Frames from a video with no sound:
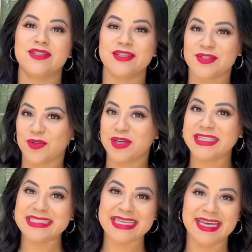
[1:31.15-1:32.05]
To
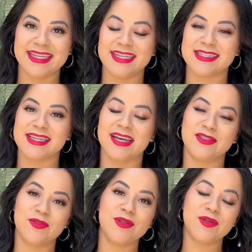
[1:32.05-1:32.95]
screen tenants,
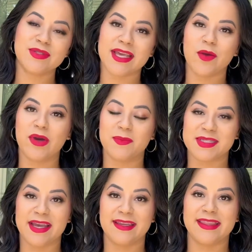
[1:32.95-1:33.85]
I do use a
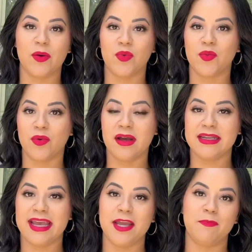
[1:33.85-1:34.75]
website that will
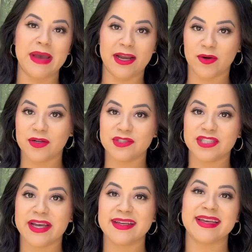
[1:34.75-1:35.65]
run a background
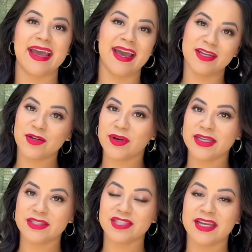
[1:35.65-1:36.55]
check and a
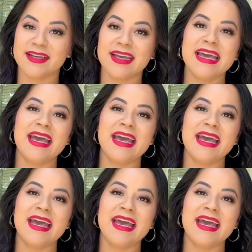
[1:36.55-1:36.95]
credit check,